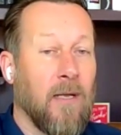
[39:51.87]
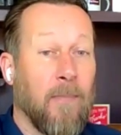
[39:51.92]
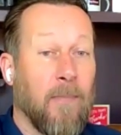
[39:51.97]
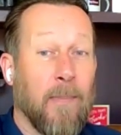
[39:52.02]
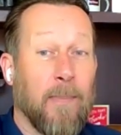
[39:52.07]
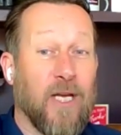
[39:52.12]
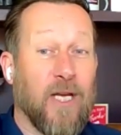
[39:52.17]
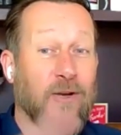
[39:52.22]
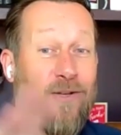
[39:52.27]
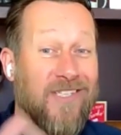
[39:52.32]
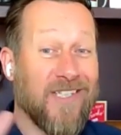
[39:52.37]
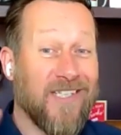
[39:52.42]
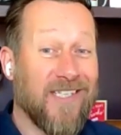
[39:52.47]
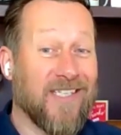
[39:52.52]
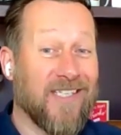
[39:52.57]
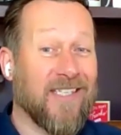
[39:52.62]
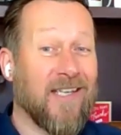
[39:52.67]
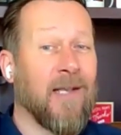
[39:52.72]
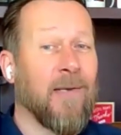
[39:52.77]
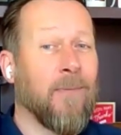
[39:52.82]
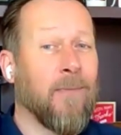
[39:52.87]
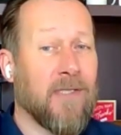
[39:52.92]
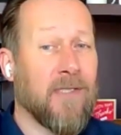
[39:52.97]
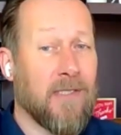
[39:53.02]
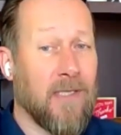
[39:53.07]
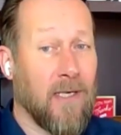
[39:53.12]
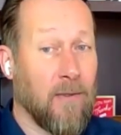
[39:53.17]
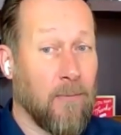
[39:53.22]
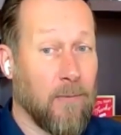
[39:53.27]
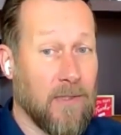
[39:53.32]
But because his son was
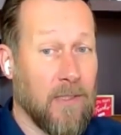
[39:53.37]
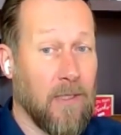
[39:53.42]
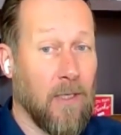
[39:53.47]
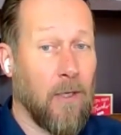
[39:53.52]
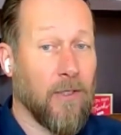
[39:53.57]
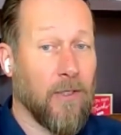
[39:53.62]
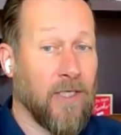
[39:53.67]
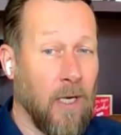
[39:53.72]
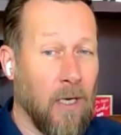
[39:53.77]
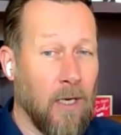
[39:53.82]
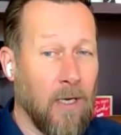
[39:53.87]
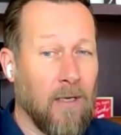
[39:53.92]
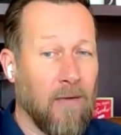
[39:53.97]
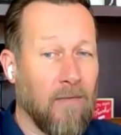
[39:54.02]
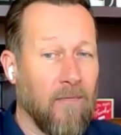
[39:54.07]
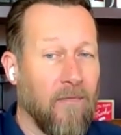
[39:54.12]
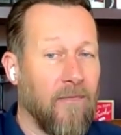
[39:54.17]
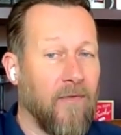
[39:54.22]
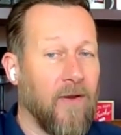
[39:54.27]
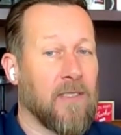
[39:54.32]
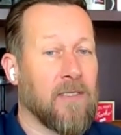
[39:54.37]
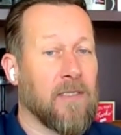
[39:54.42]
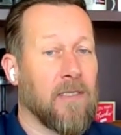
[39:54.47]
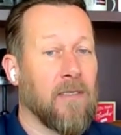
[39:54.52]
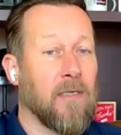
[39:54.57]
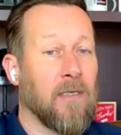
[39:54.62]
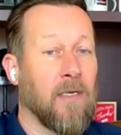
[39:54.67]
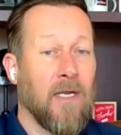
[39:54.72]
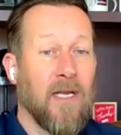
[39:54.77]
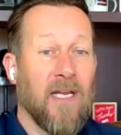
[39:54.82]
there, who was a lot younger and
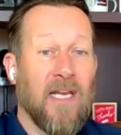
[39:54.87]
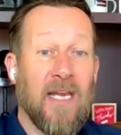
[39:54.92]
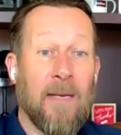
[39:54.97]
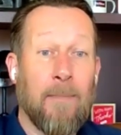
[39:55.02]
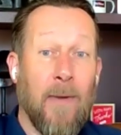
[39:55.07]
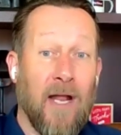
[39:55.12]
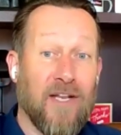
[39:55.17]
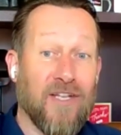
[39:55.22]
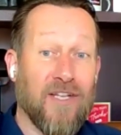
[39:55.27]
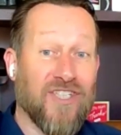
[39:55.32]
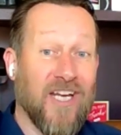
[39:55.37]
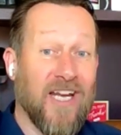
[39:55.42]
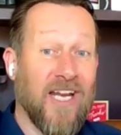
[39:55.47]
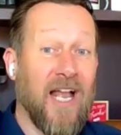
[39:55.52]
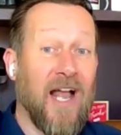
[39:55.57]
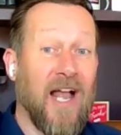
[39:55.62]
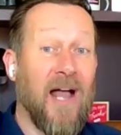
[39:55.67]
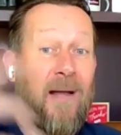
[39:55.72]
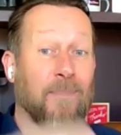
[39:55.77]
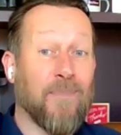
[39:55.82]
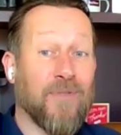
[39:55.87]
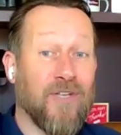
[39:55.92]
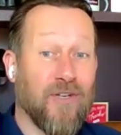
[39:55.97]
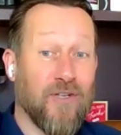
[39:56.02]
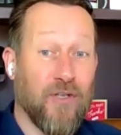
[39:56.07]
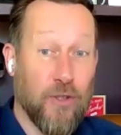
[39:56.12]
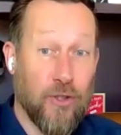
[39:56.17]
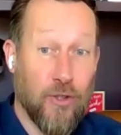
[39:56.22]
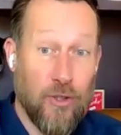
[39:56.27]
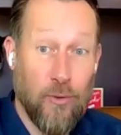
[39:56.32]
fitter, he managed to capture
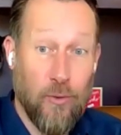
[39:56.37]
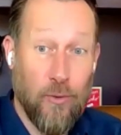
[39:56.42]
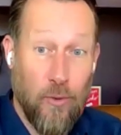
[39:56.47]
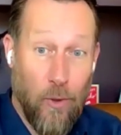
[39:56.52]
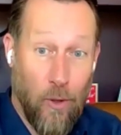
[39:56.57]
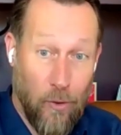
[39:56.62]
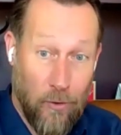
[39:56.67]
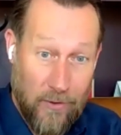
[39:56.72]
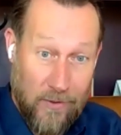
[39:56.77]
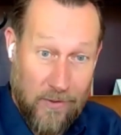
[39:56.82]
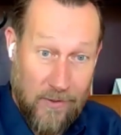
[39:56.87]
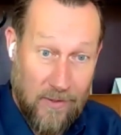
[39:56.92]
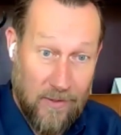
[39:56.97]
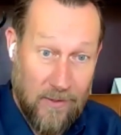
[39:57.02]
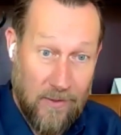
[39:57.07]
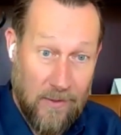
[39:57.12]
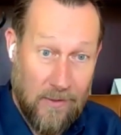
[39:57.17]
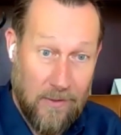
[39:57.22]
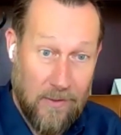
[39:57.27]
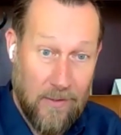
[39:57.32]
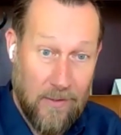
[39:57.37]
2 horses.